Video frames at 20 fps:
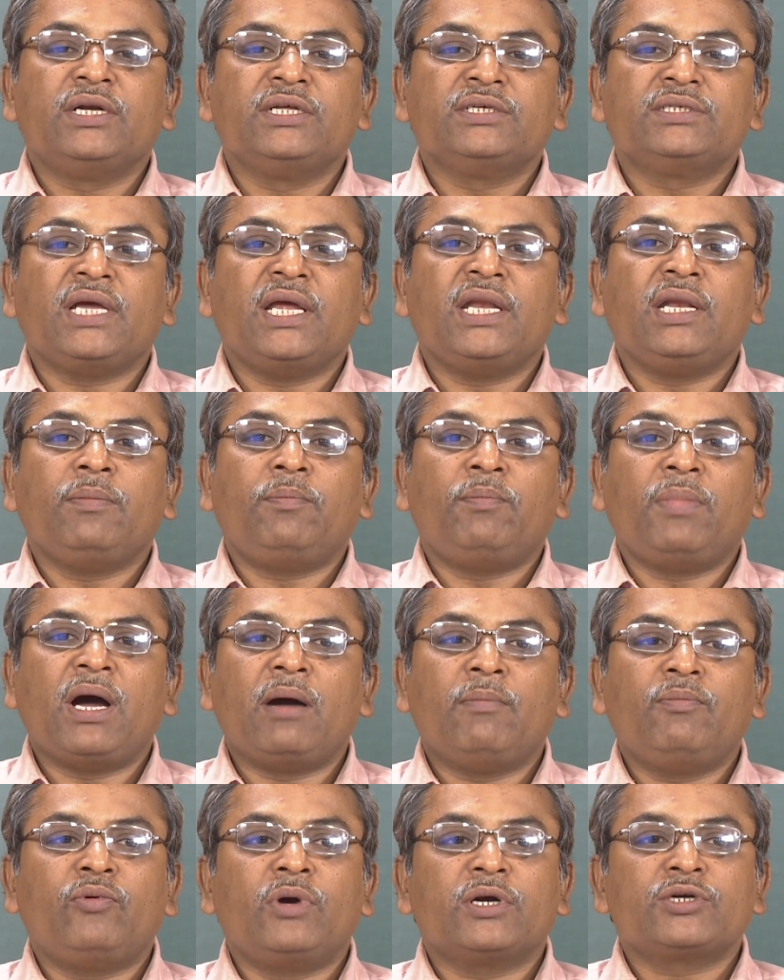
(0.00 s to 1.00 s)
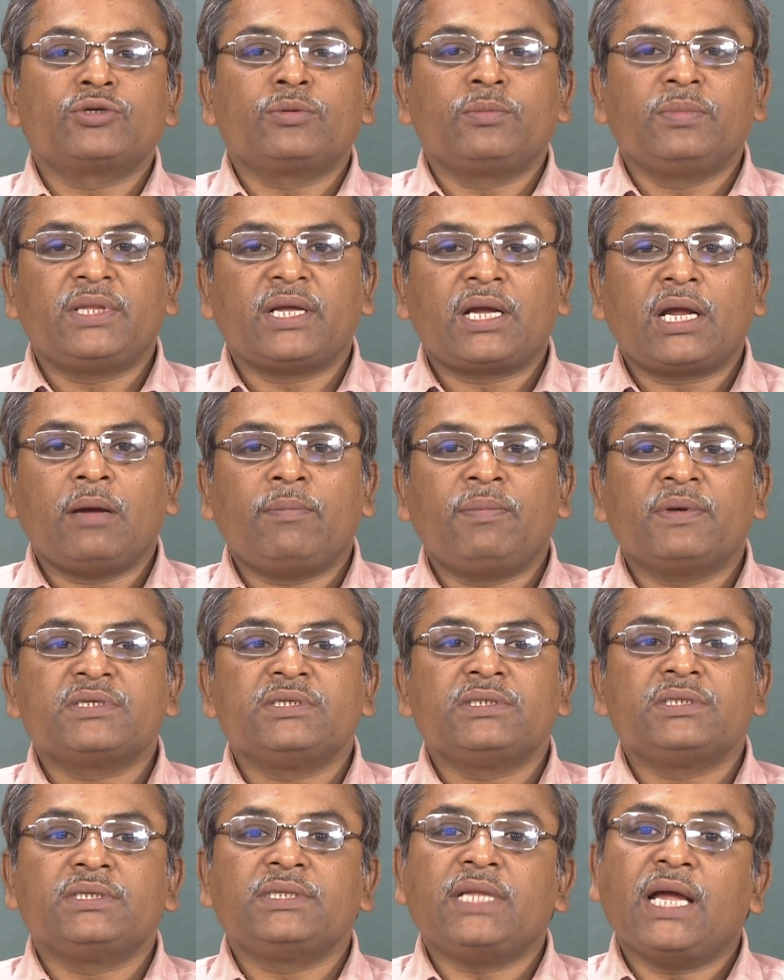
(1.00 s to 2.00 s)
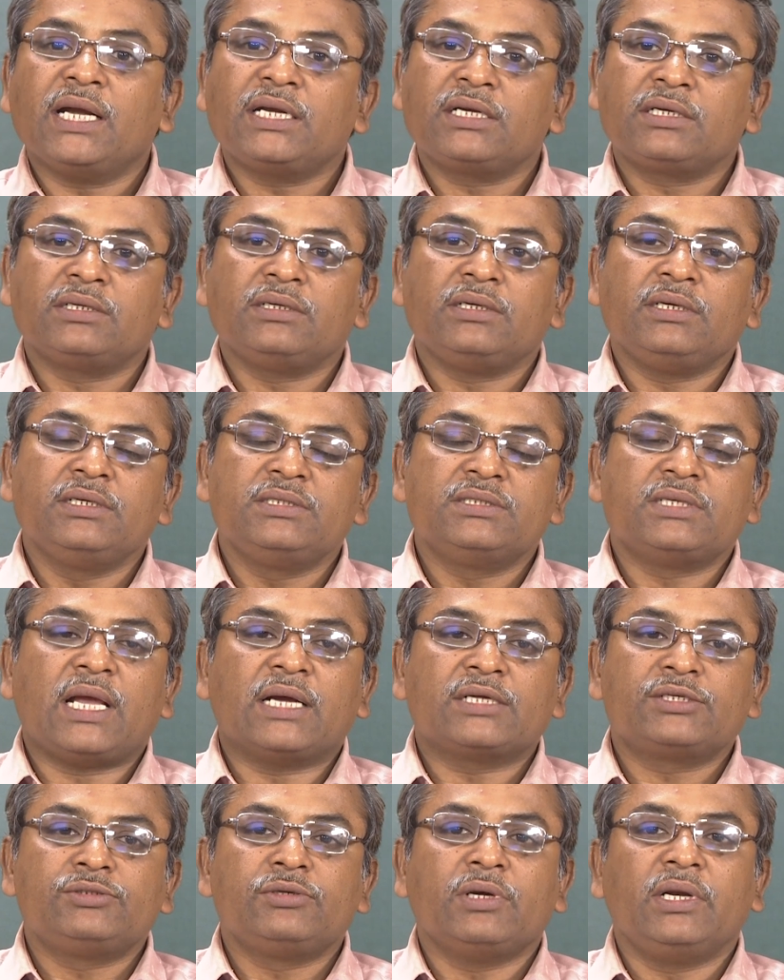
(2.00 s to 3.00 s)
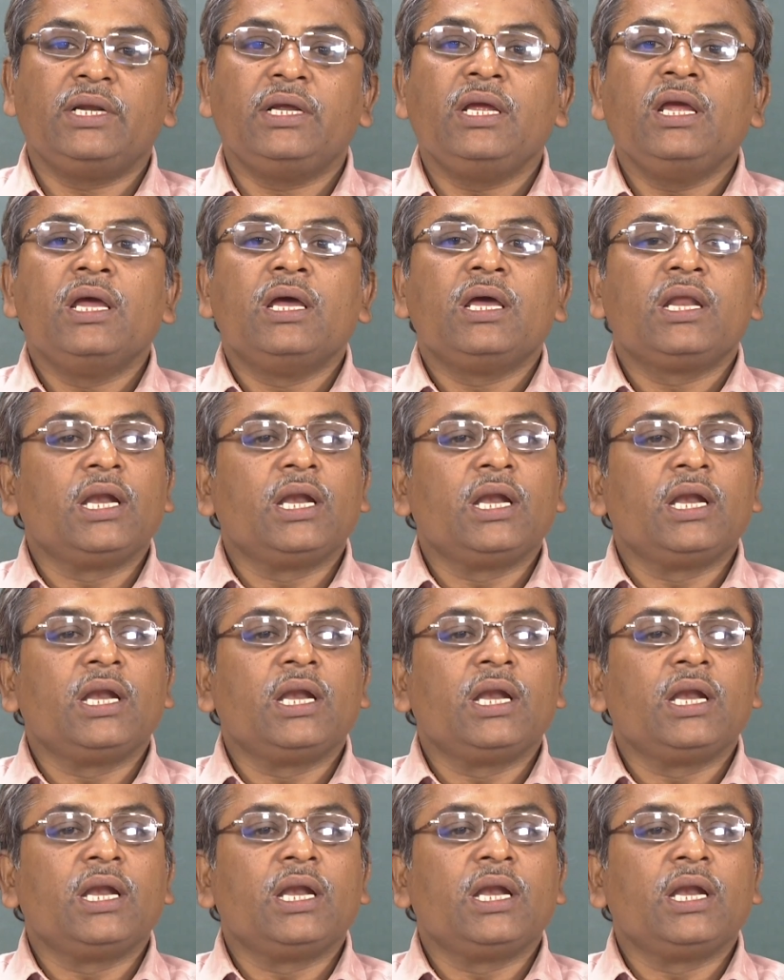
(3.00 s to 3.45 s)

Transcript: design a pump what should be the capacity that is actually